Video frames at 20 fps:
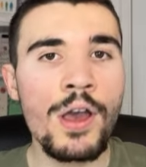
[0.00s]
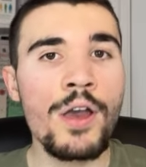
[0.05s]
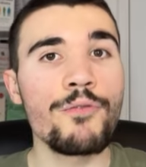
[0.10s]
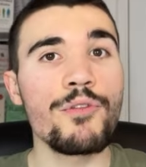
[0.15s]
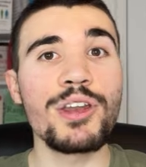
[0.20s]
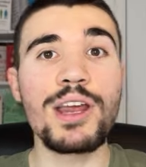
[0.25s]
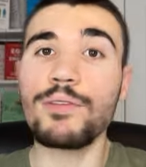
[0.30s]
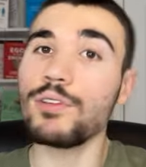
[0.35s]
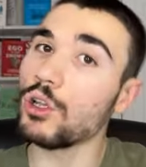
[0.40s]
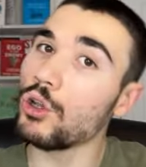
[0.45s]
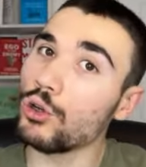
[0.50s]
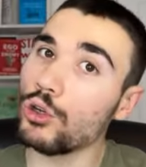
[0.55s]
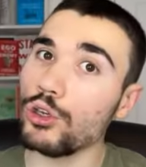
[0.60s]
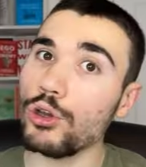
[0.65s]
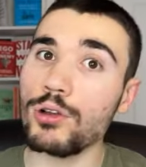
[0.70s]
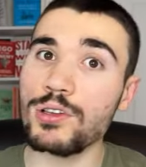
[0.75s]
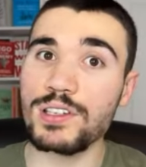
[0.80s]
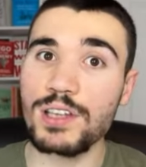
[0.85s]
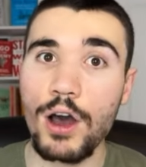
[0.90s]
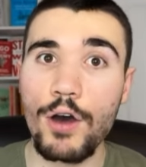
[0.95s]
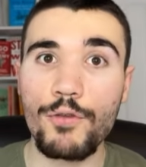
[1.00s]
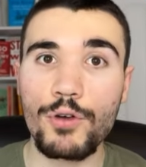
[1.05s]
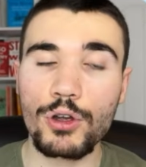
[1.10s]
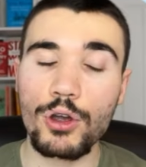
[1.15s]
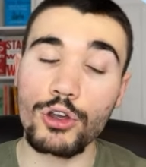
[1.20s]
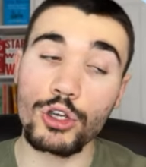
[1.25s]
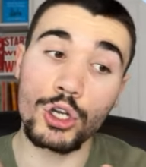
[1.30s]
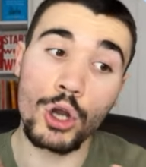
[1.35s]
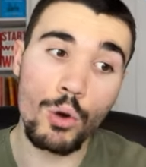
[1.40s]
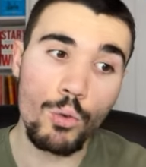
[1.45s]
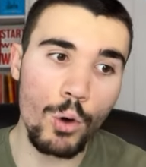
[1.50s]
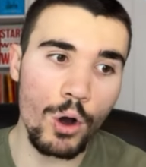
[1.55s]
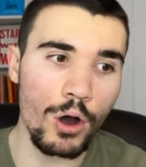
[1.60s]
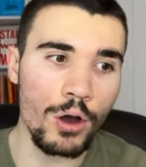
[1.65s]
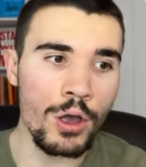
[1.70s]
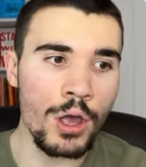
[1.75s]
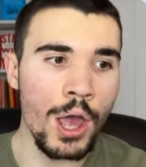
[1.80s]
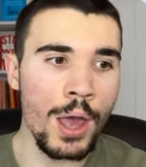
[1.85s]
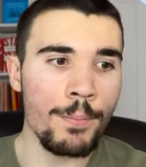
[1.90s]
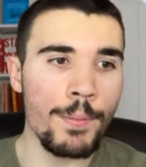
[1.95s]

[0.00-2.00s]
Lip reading: then you have to look at yourself and go, you know what?